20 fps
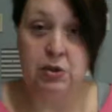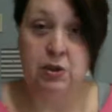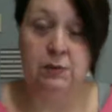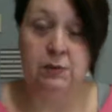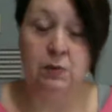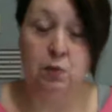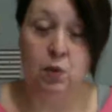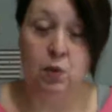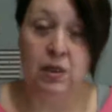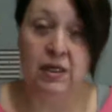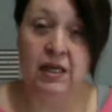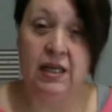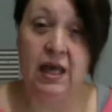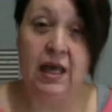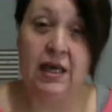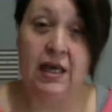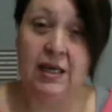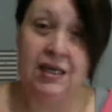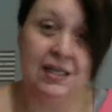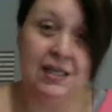in one
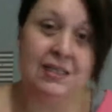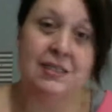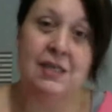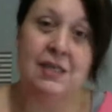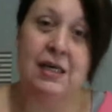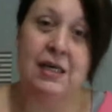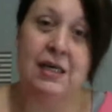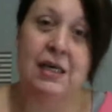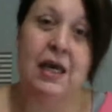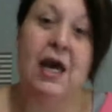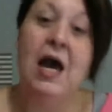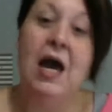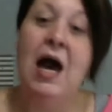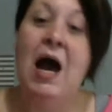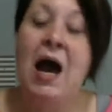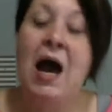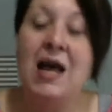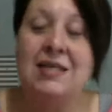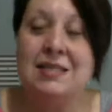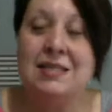day. And it's like,
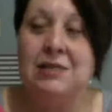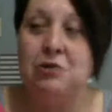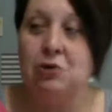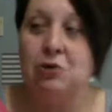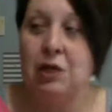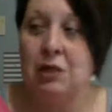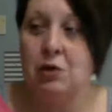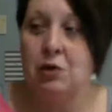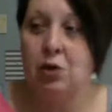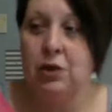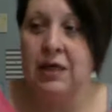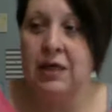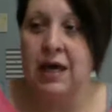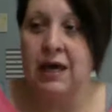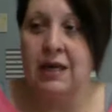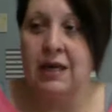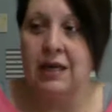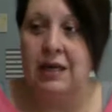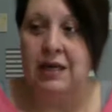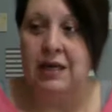I sit there and I look at
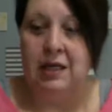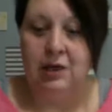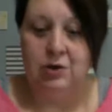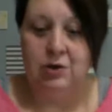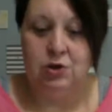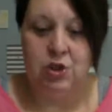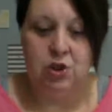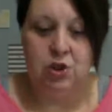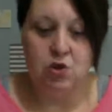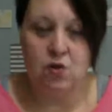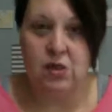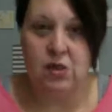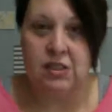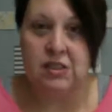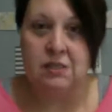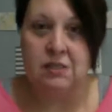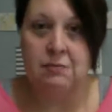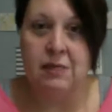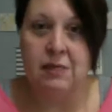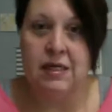it and it goes straight
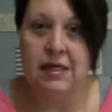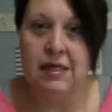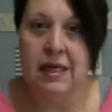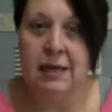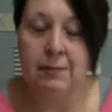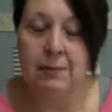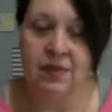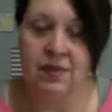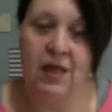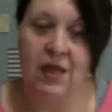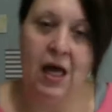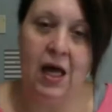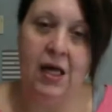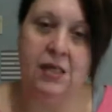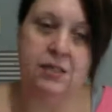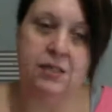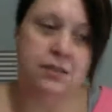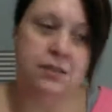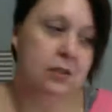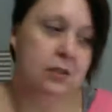to my damn
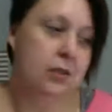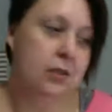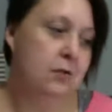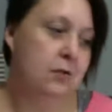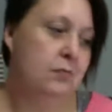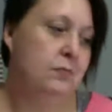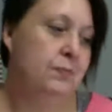thighs, you know?